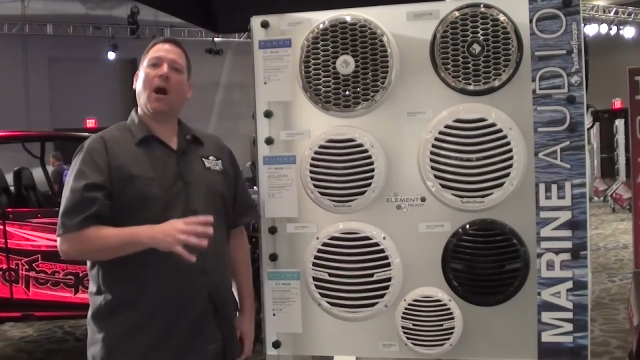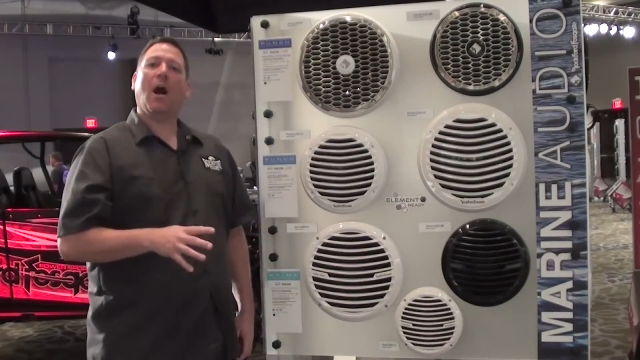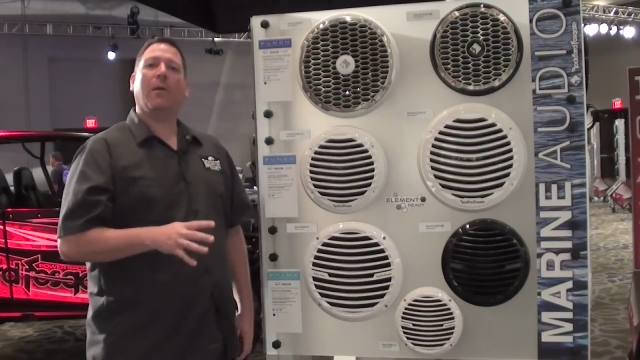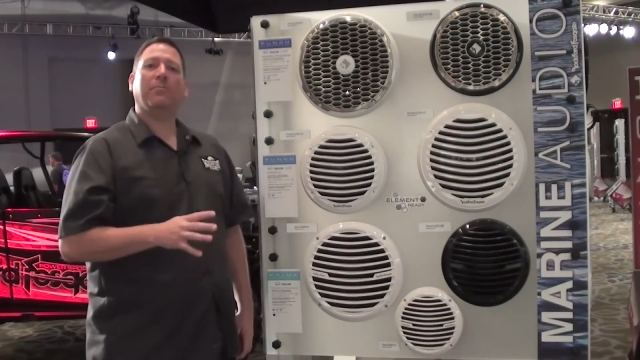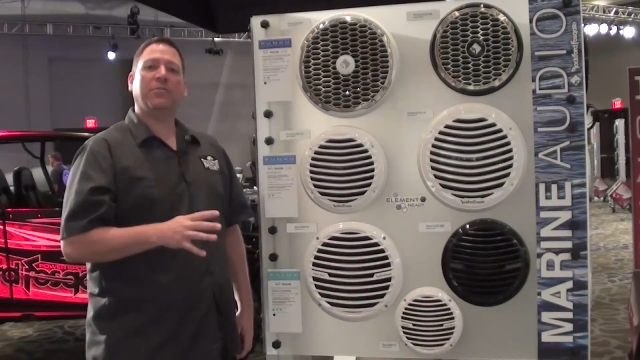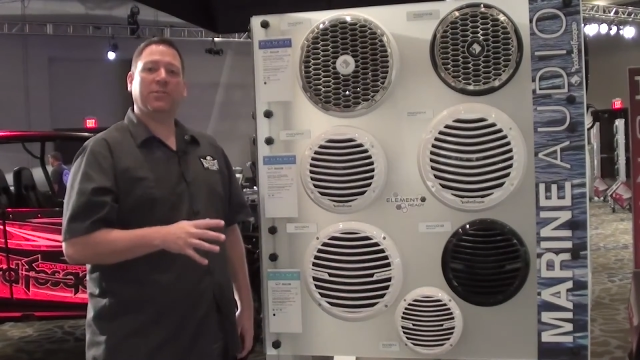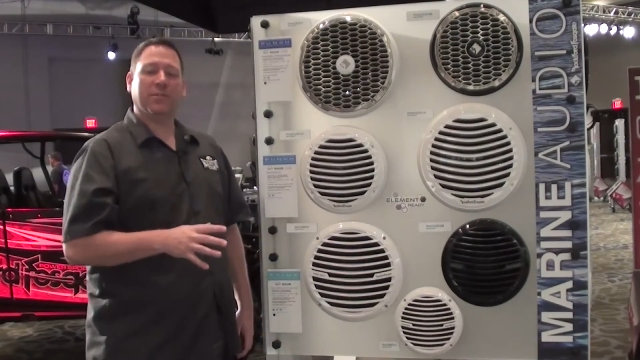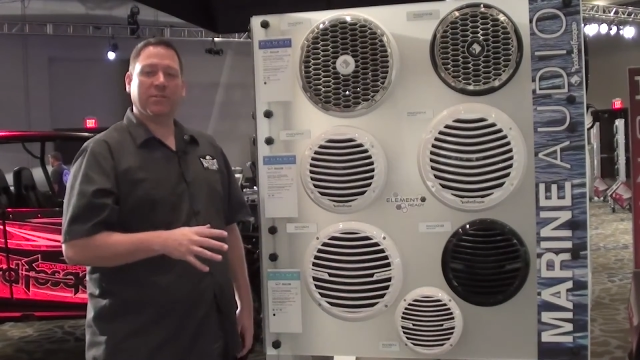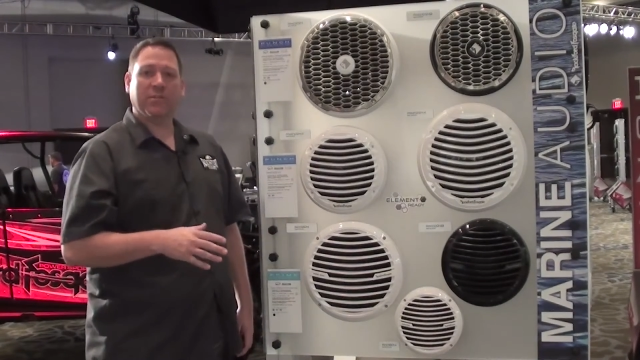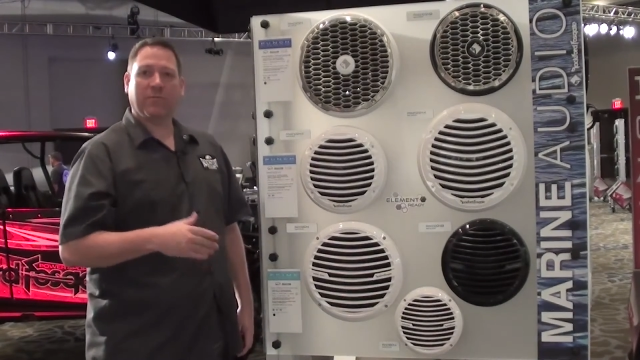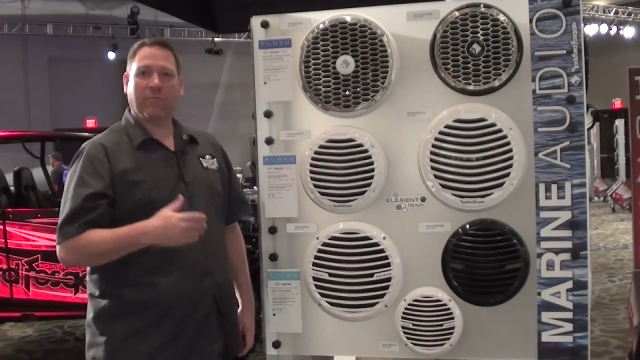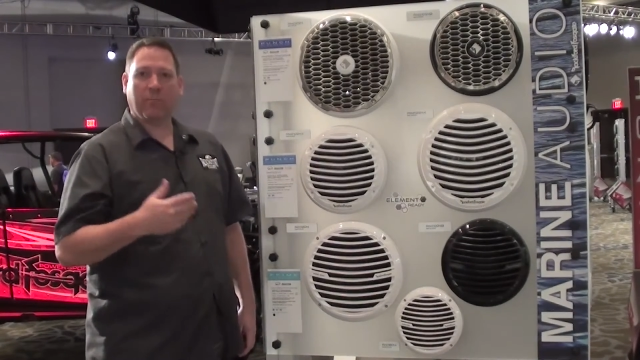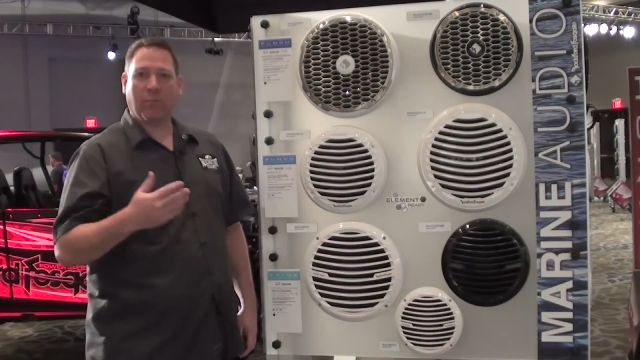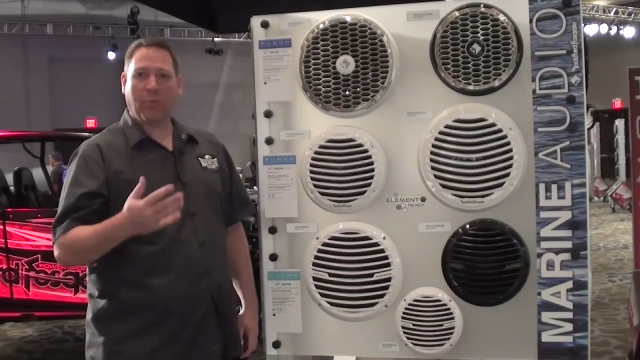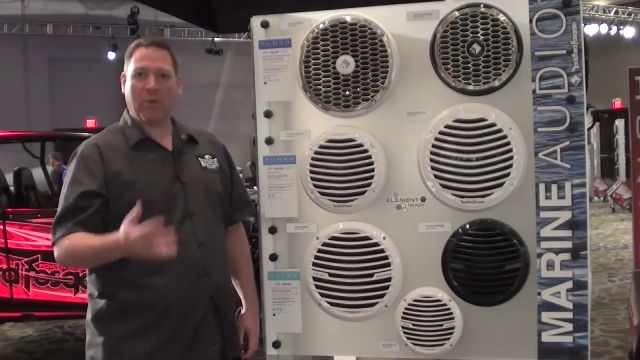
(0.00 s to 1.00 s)
options
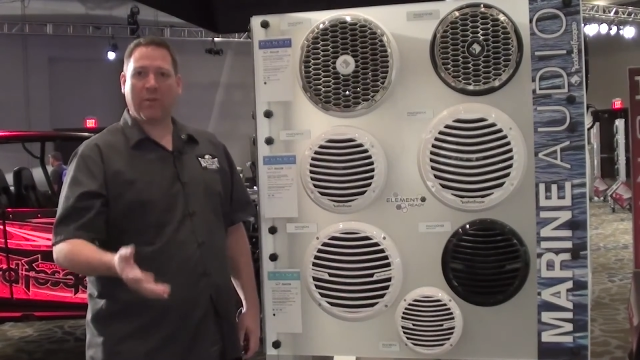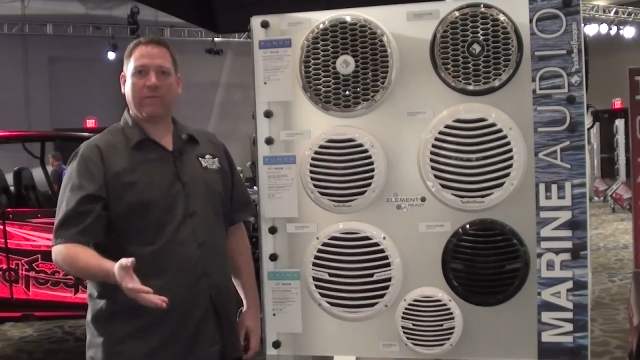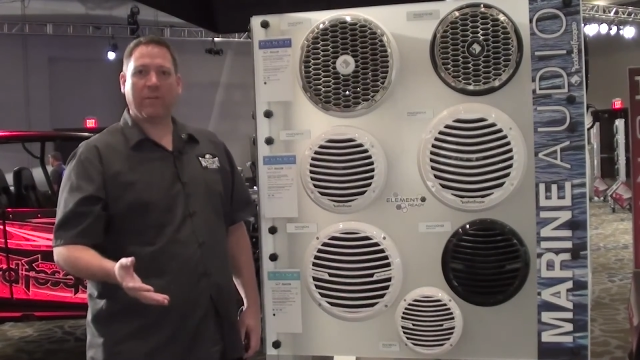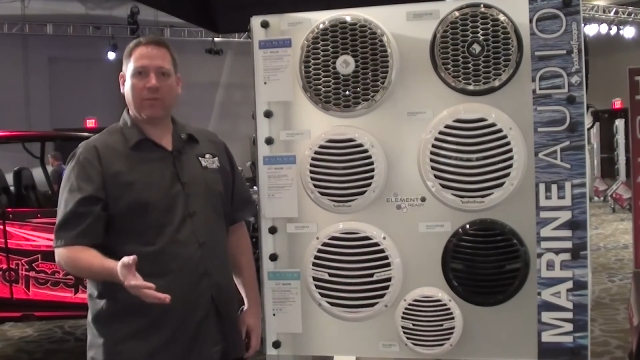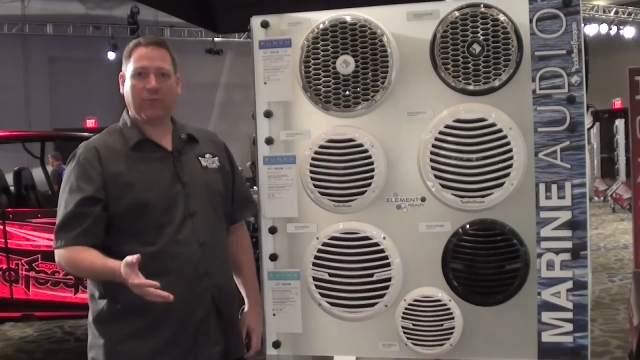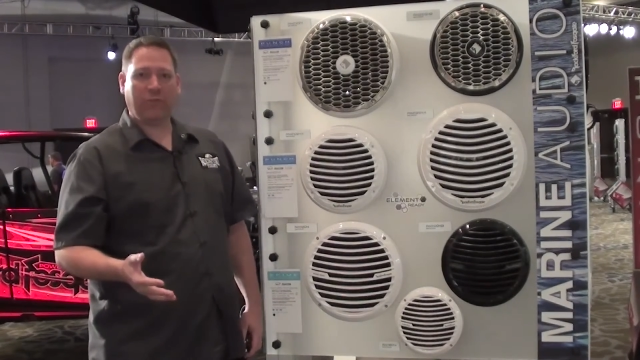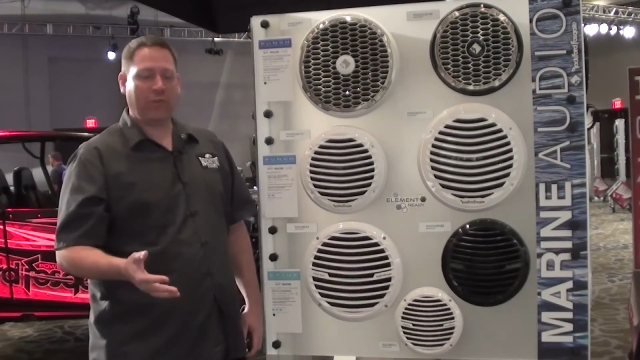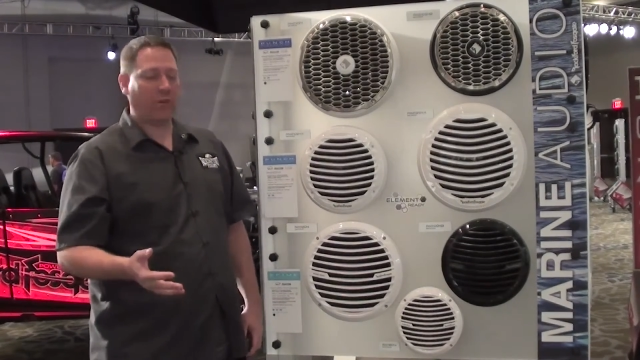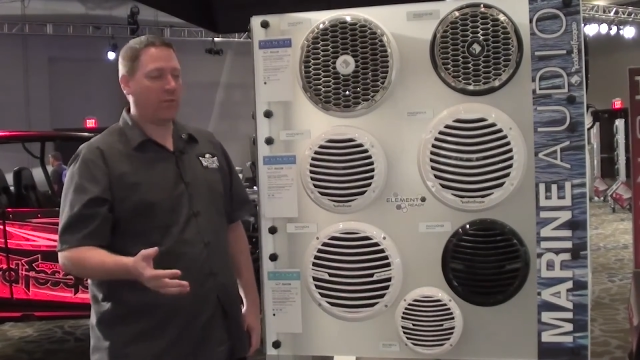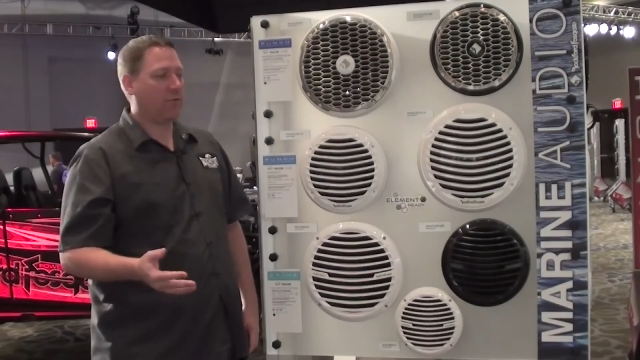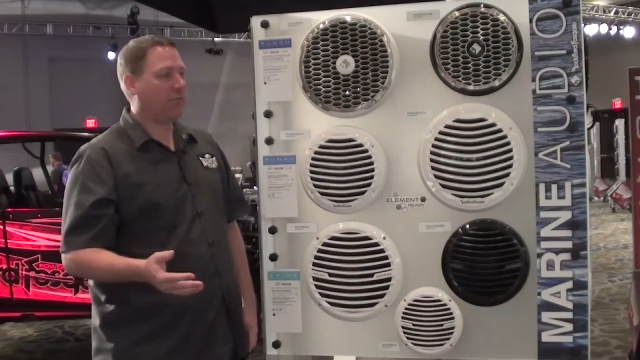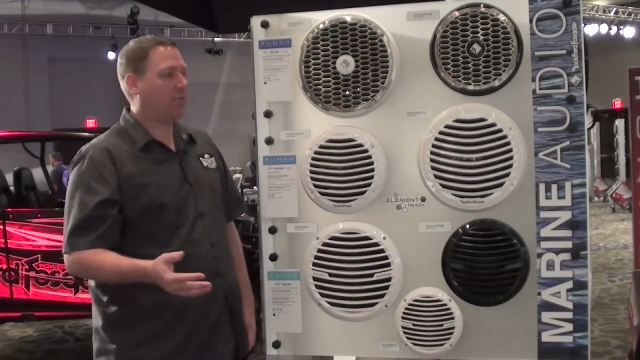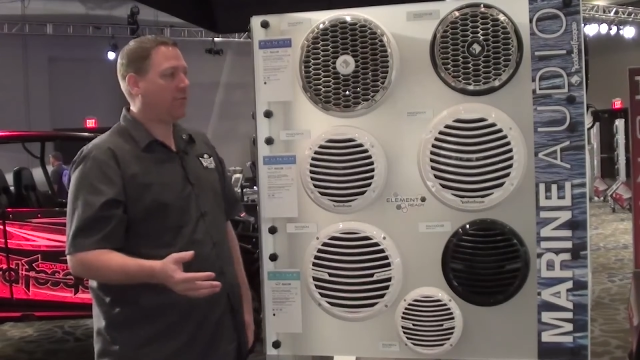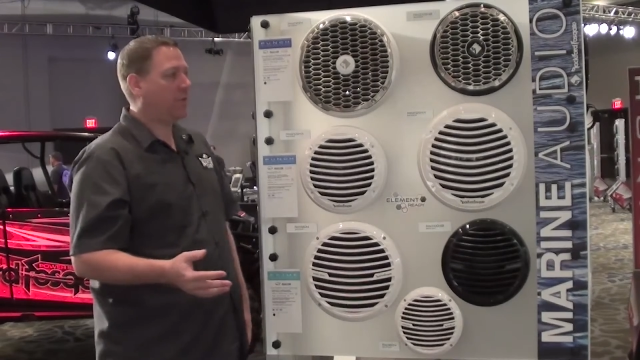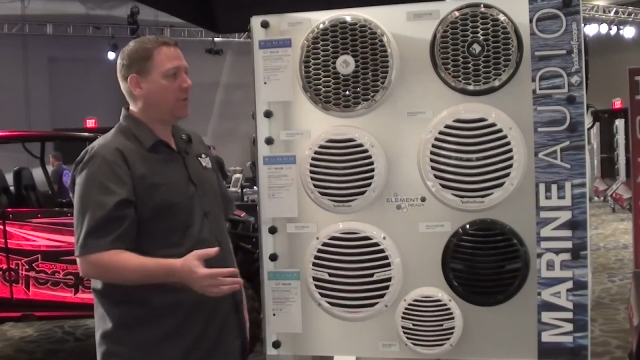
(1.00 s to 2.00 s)
from previous years.